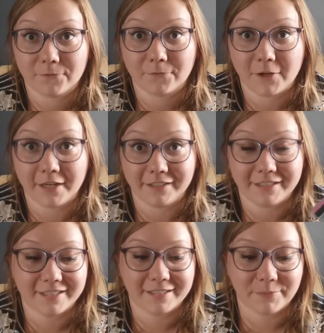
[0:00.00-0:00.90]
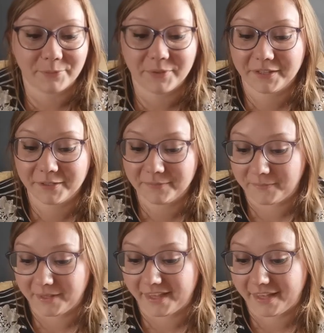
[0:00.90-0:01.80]
finally did something with it.
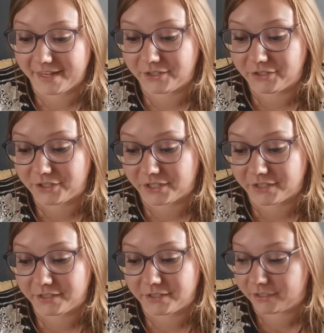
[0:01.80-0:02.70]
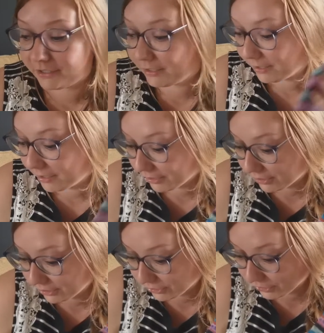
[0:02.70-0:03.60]
It is just
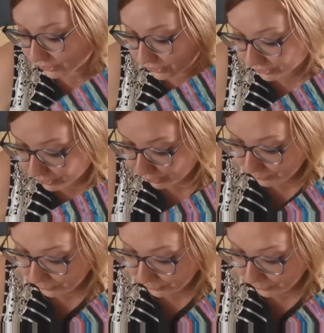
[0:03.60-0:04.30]
so